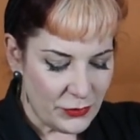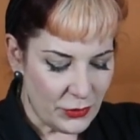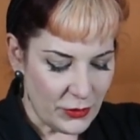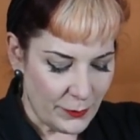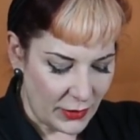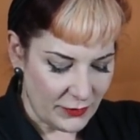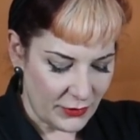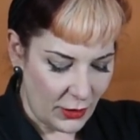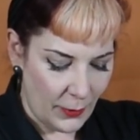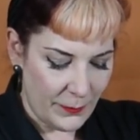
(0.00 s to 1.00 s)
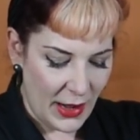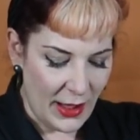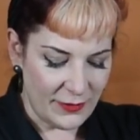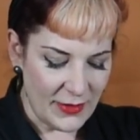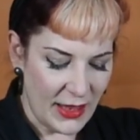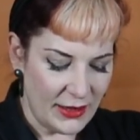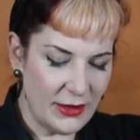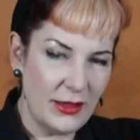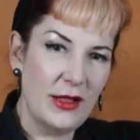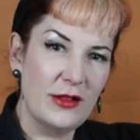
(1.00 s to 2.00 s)
do the bust up, and then
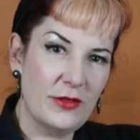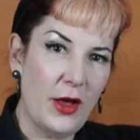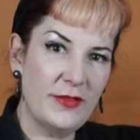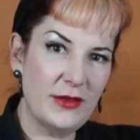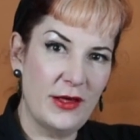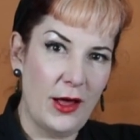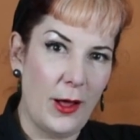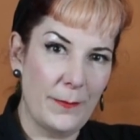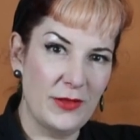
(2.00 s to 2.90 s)
tighten it up.